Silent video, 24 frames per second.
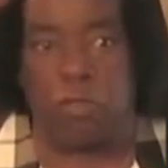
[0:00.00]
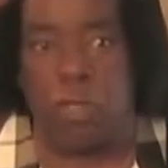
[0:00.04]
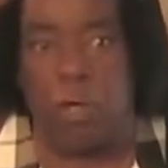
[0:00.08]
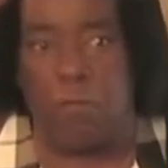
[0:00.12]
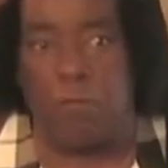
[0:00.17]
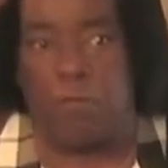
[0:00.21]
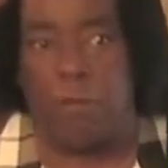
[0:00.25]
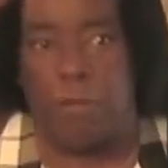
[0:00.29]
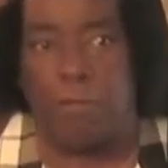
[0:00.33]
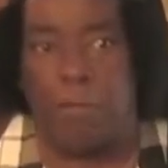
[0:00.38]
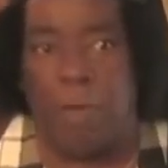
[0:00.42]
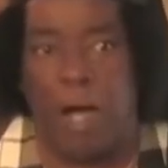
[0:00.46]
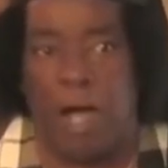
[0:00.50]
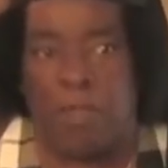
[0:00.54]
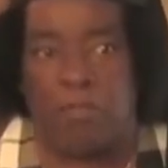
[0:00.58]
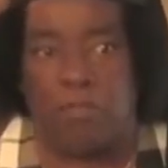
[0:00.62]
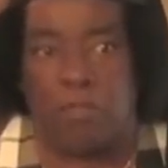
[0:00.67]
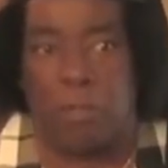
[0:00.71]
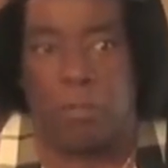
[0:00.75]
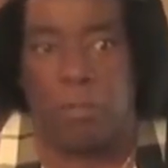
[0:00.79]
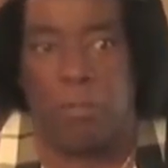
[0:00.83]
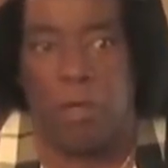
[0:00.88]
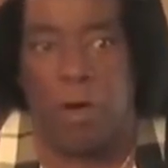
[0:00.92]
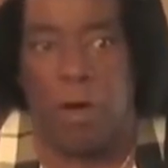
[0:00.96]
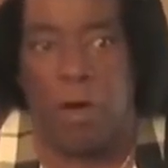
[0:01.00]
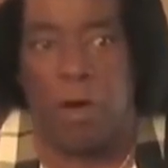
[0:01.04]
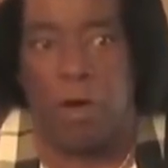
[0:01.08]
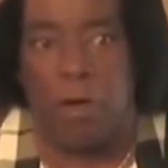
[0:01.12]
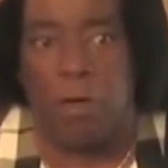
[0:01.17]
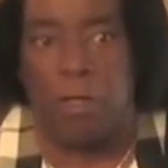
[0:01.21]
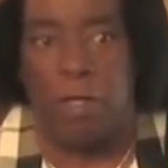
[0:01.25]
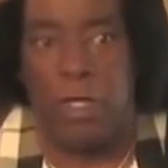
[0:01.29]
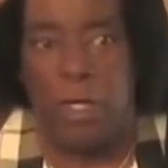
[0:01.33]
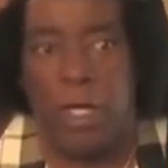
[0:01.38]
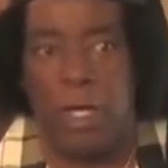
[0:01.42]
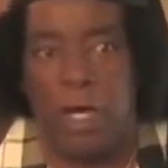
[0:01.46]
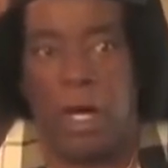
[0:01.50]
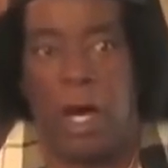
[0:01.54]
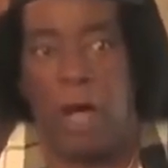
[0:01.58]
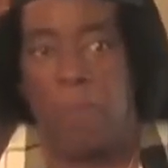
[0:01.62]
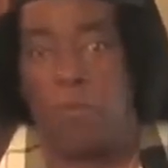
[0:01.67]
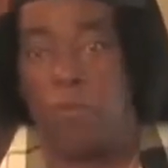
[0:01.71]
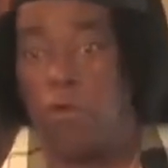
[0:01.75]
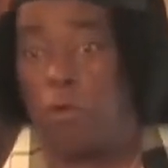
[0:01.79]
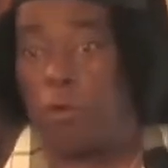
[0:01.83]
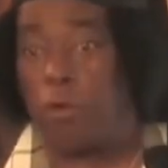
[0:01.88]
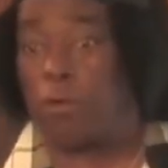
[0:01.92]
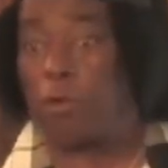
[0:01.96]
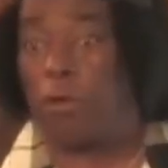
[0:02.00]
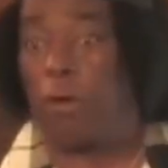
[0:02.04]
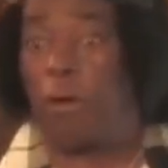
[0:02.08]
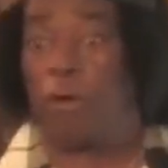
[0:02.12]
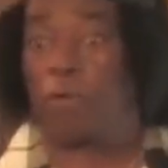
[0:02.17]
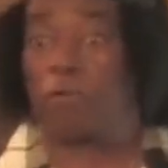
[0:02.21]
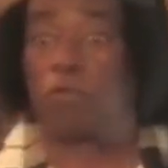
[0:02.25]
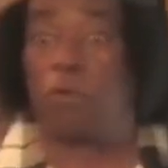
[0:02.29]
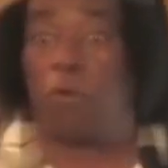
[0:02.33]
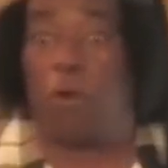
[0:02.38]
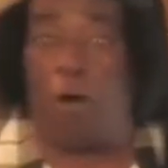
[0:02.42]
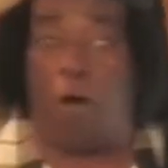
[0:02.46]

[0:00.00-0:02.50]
come from Muslim law. I'm going to go on to